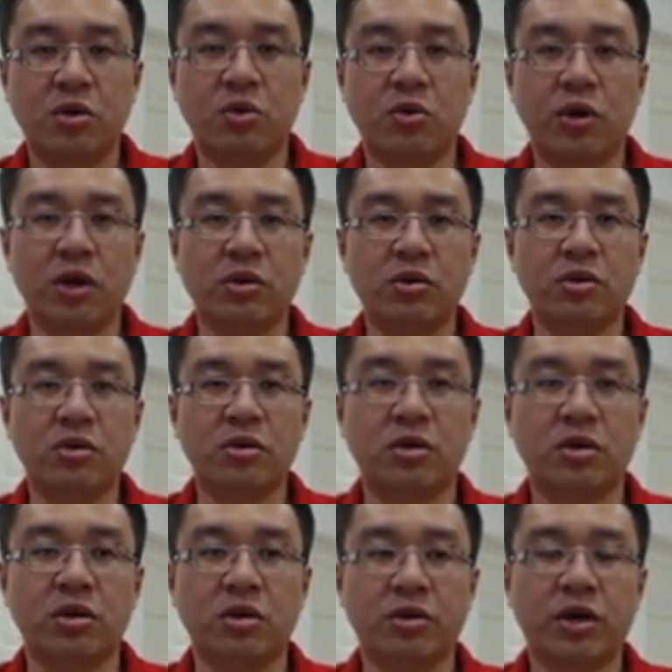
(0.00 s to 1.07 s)
Well,
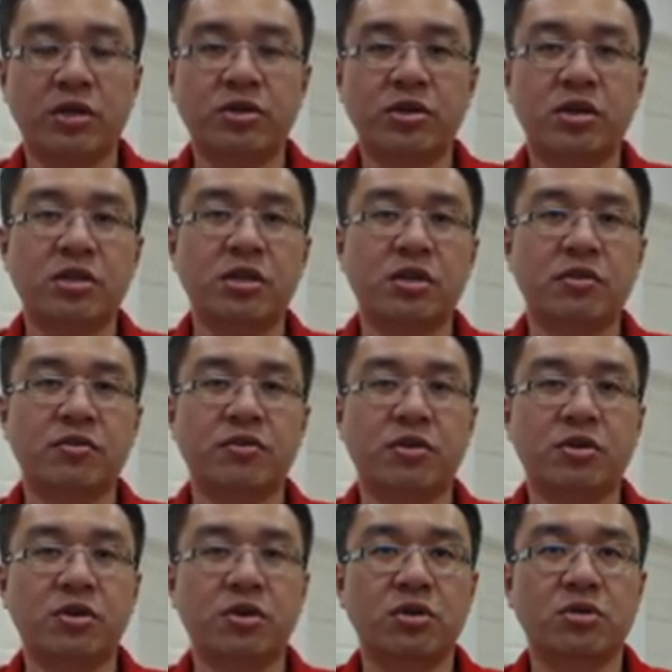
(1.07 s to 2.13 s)
congratulations for
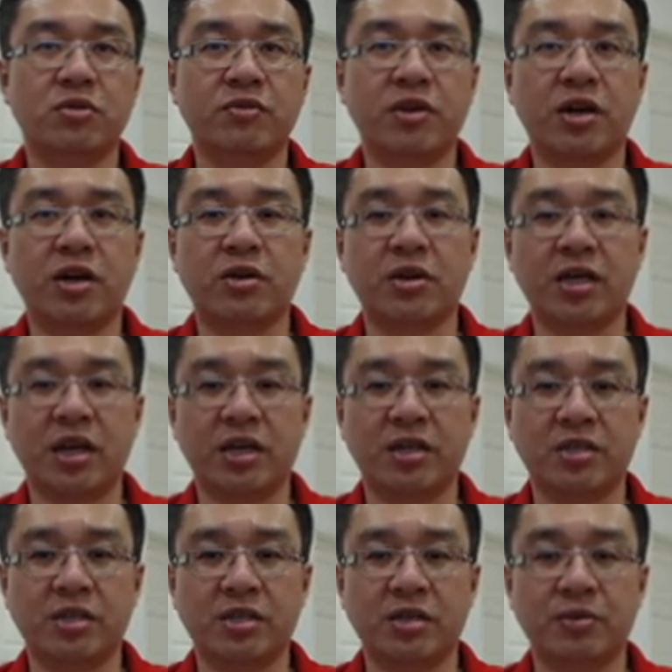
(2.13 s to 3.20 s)
those who found the
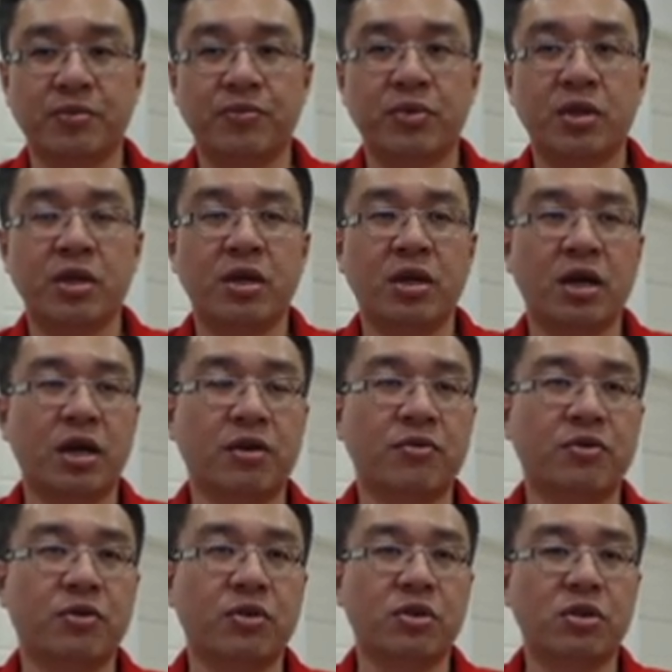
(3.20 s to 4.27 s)
answer, and
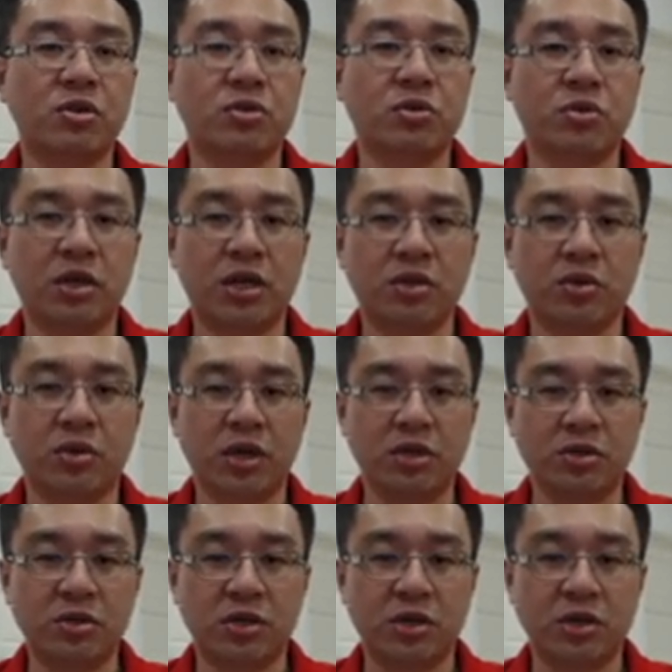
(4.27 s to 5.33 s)
for those who like to
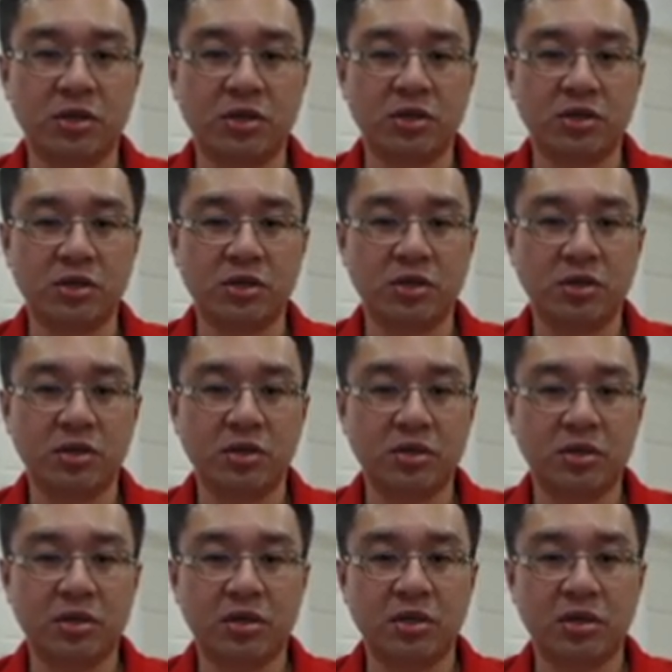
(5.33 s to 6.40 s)
enjoy the show,
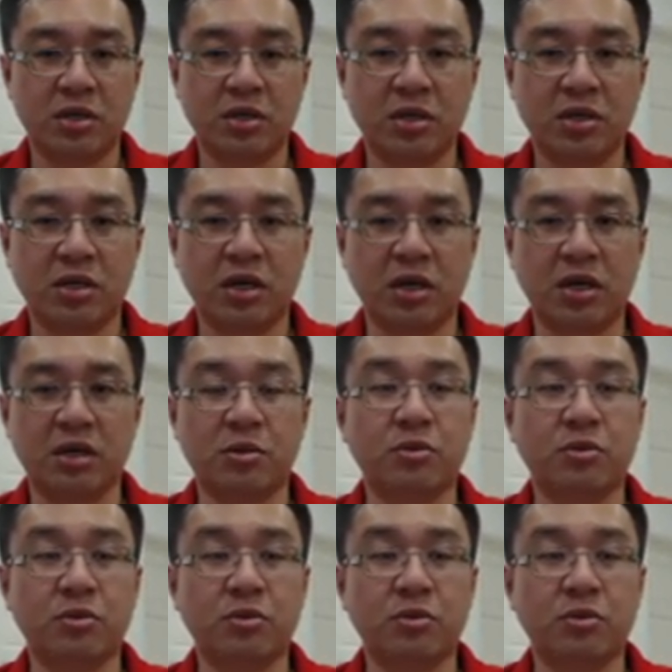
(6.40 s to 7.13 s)
here are the